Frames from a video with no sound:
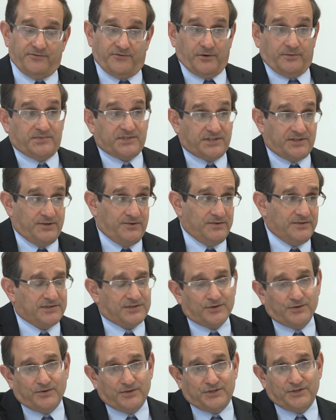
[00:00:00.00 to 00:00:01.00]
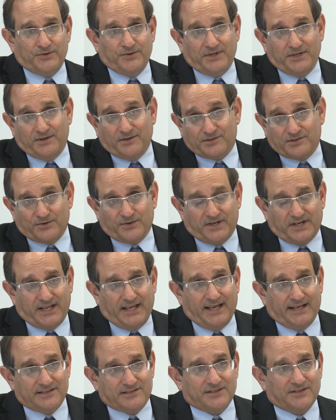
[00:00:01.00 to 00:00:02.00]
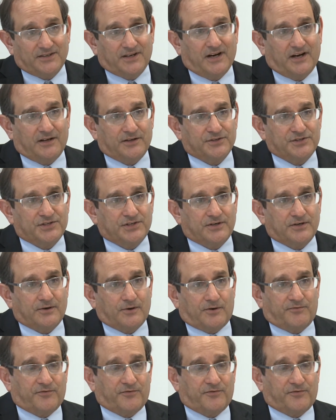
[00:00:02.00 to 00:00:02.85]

from students who are doing a sort of cancel culture,